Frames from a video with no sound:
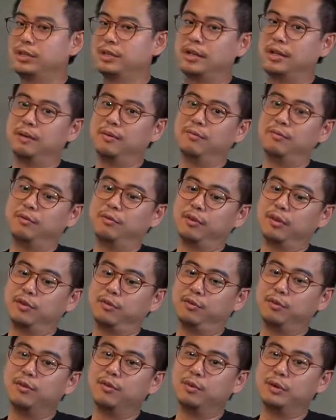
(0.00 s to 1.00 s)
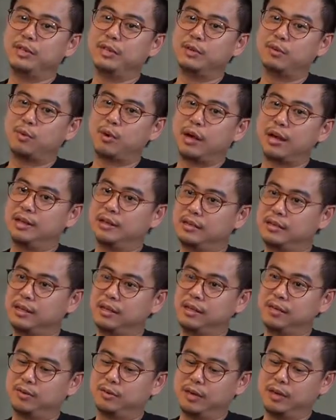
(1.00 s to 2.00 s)
Now, a few reasons why I say
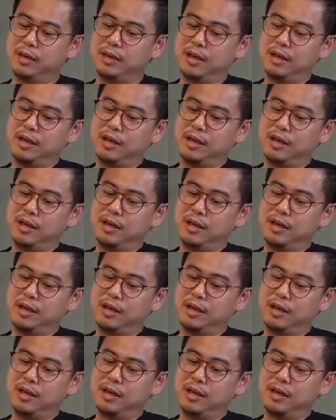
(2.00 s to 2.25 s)
this, right?